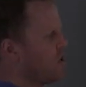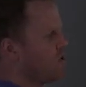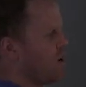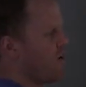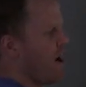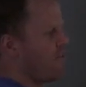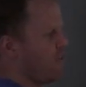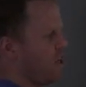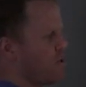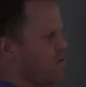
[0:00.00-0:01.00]
So we
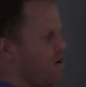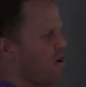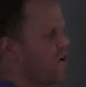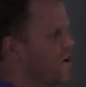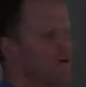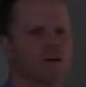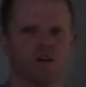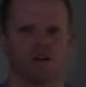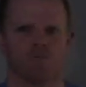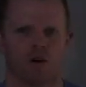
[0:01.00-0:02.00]
graphed this part,
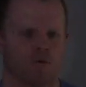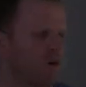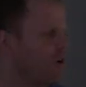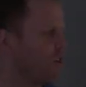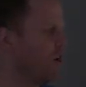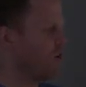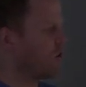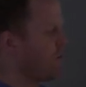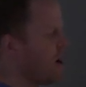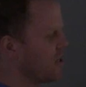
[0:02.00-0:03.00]
the part where all the r's
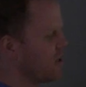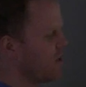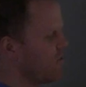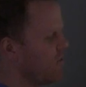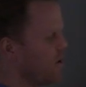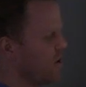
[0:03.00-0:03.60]
are positive.